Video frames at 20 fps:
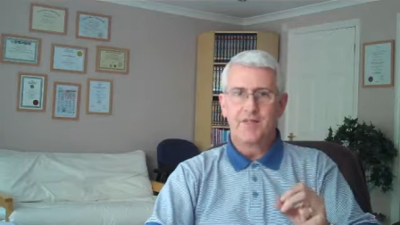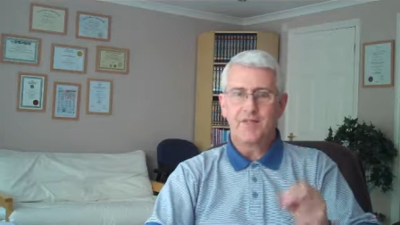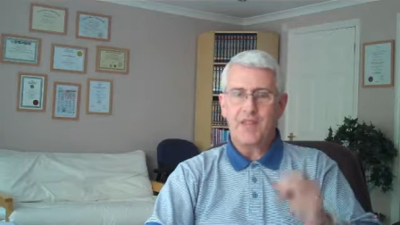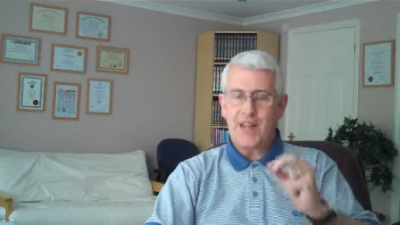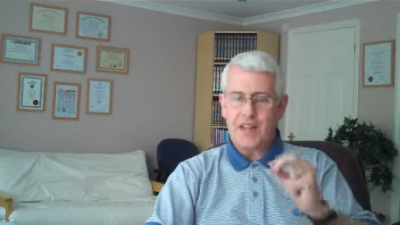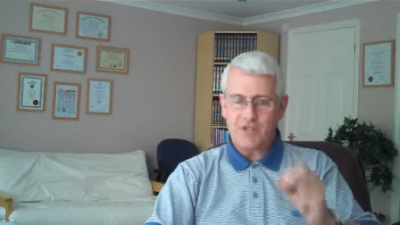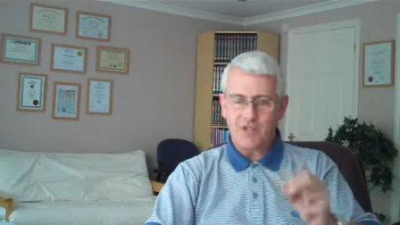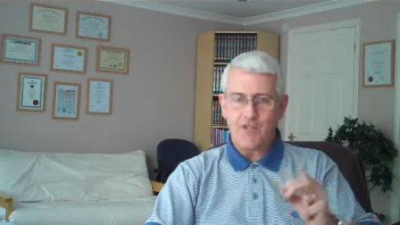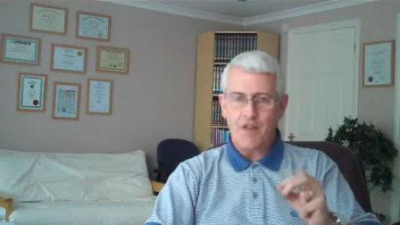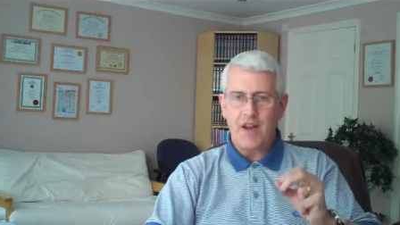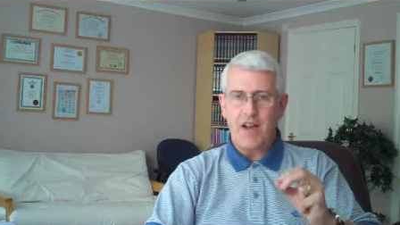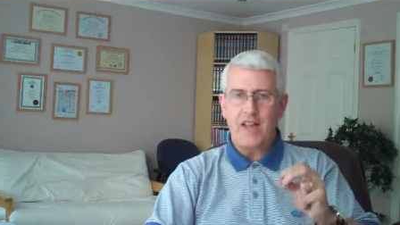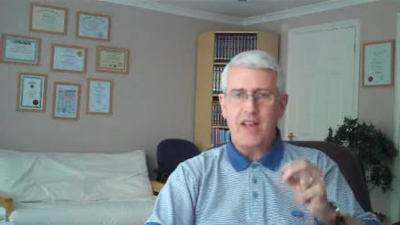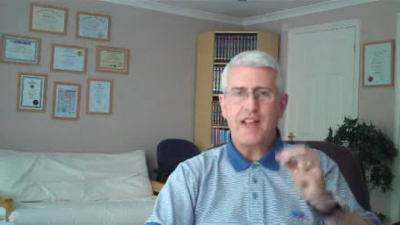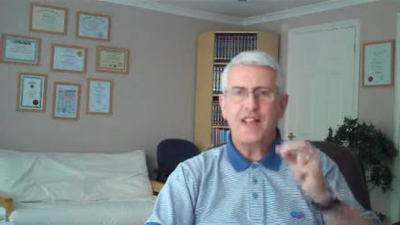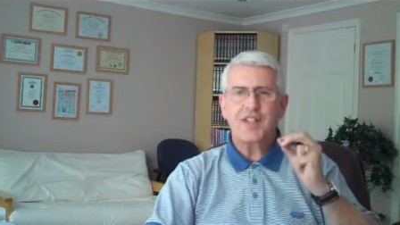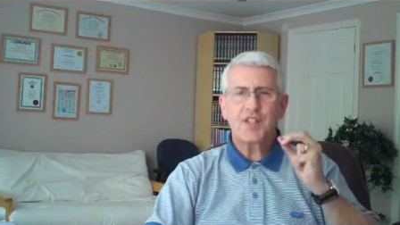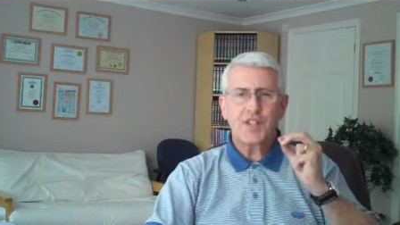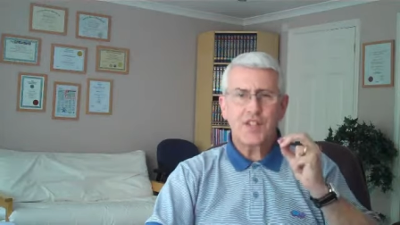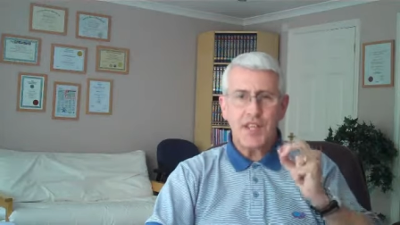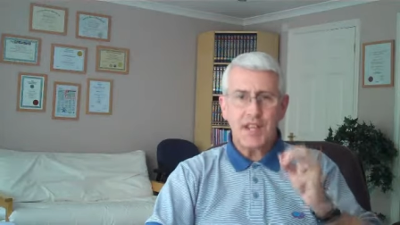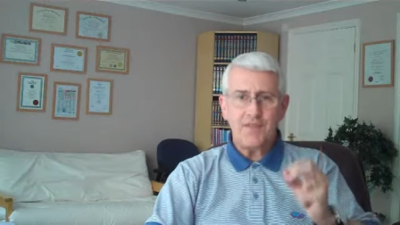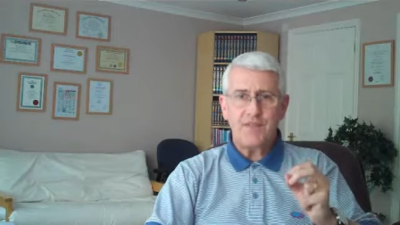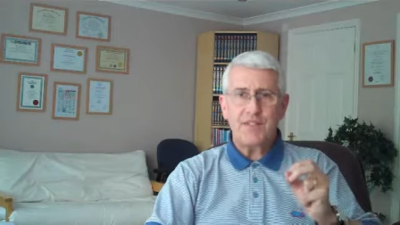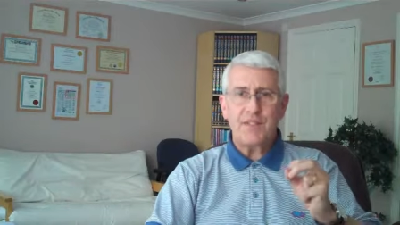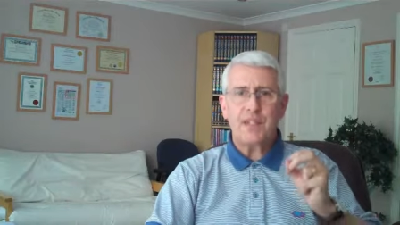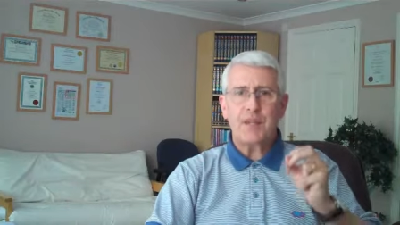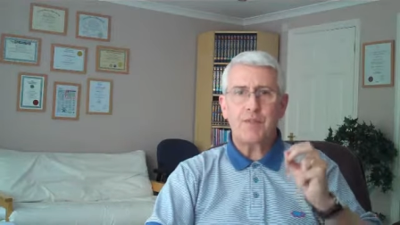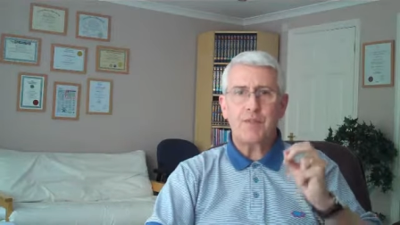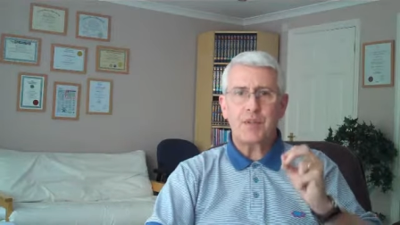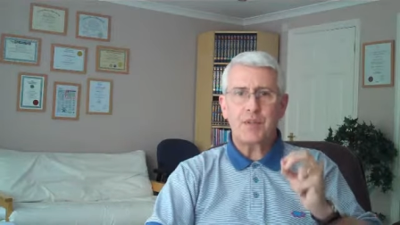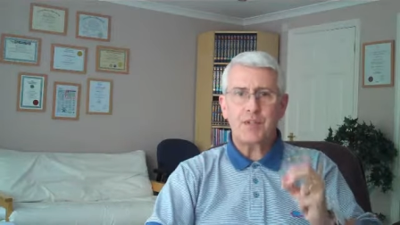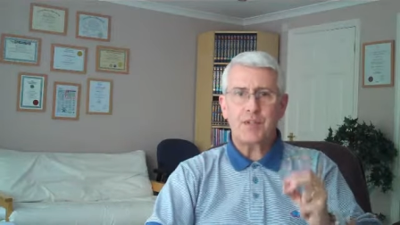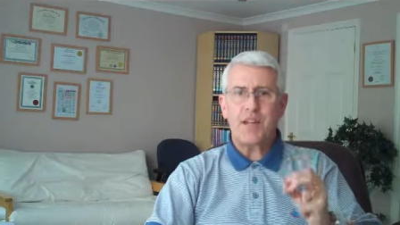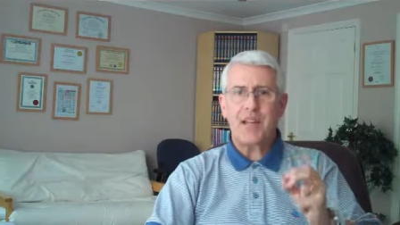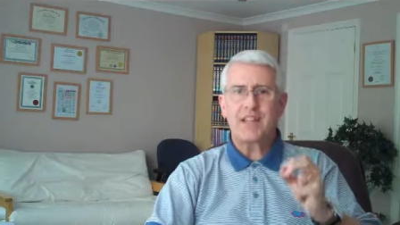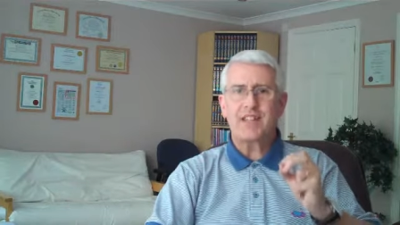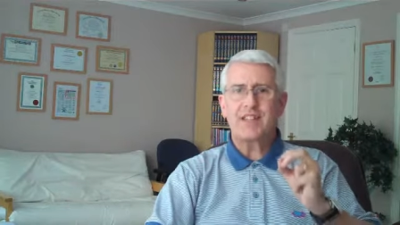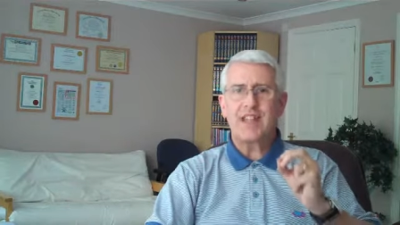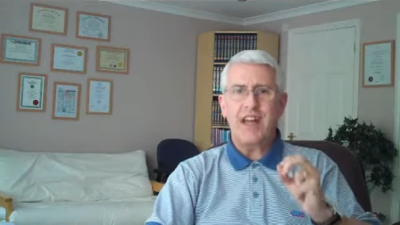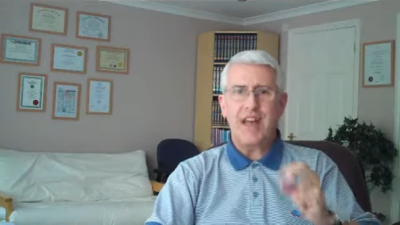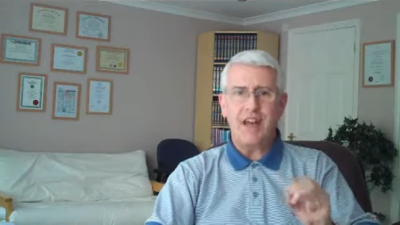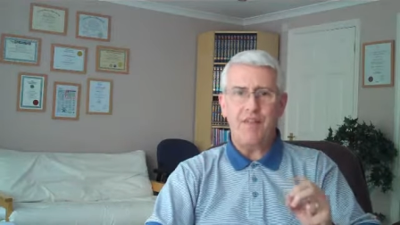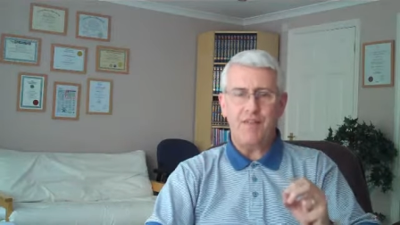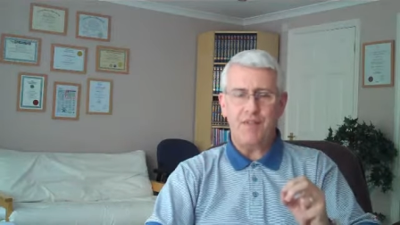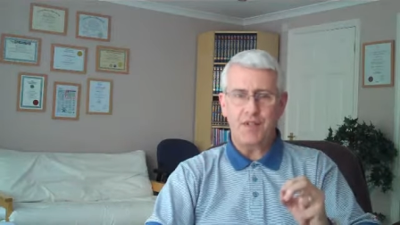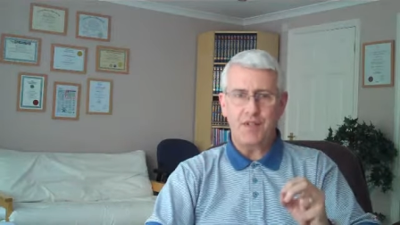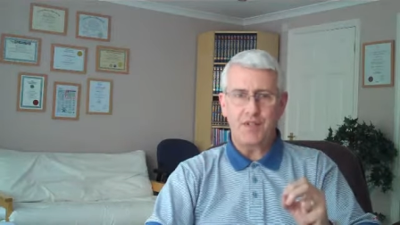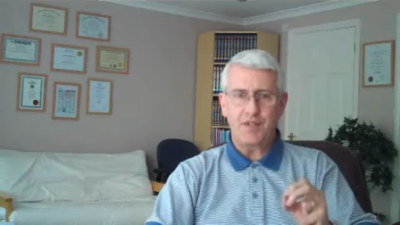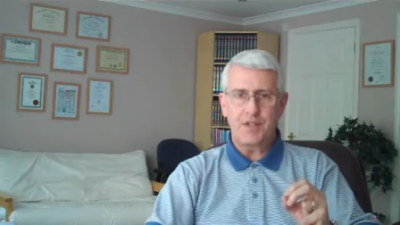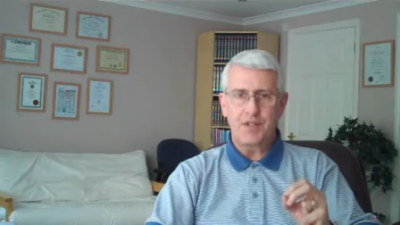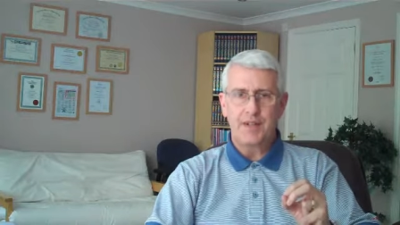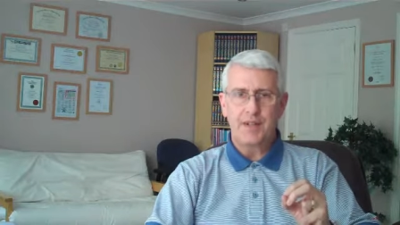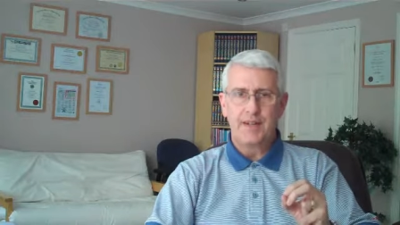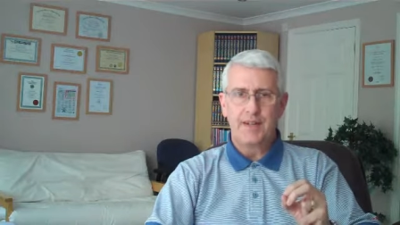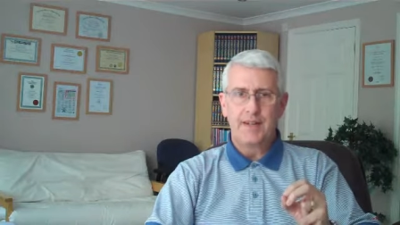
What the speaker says: That's right, 70% effort.